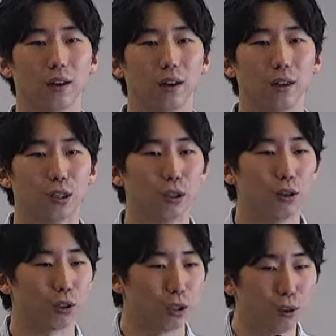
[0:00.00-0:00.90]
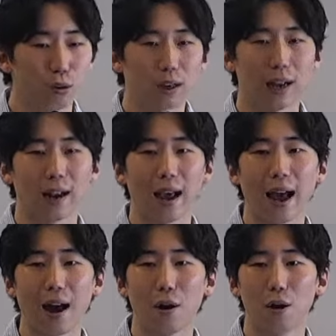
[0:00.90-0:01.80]
to, to look at
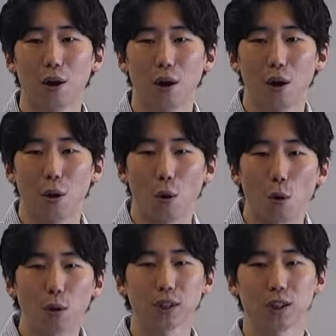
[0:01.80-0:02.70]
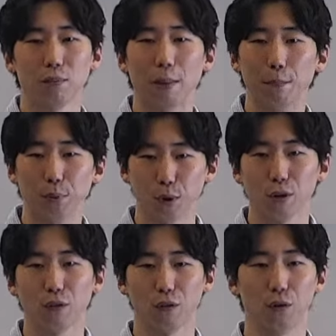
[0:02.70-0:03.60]
how awesome and
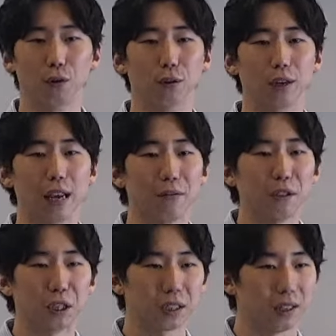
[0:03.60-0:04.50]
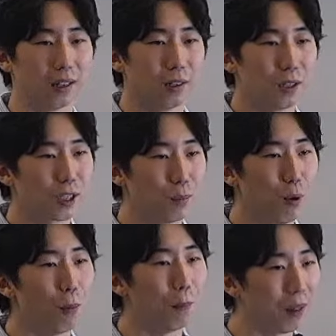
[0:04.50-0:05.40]
beautiful even just a
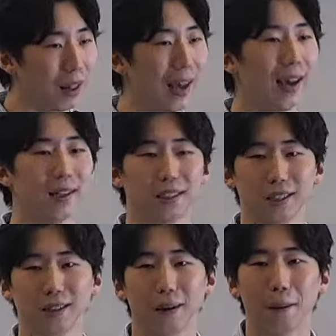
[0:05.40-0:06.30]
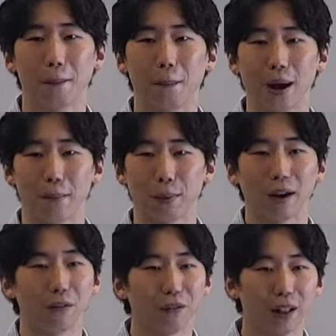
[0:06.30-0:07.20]
small plant might be, a
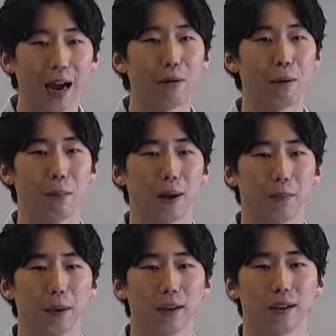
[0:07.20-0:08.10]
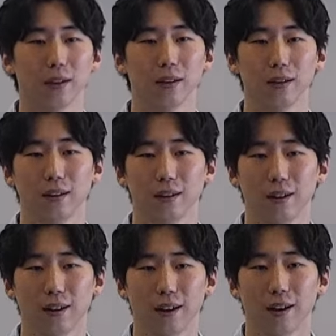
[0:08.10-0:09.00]
flower might be.
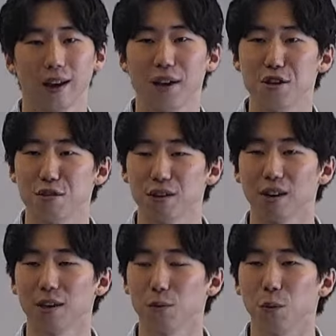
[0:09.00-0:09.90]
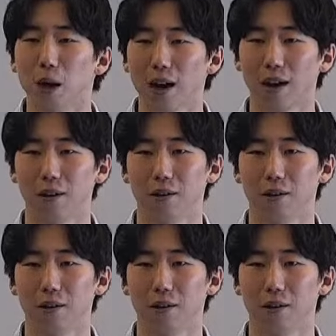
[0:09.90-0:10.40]
And you realize, wow,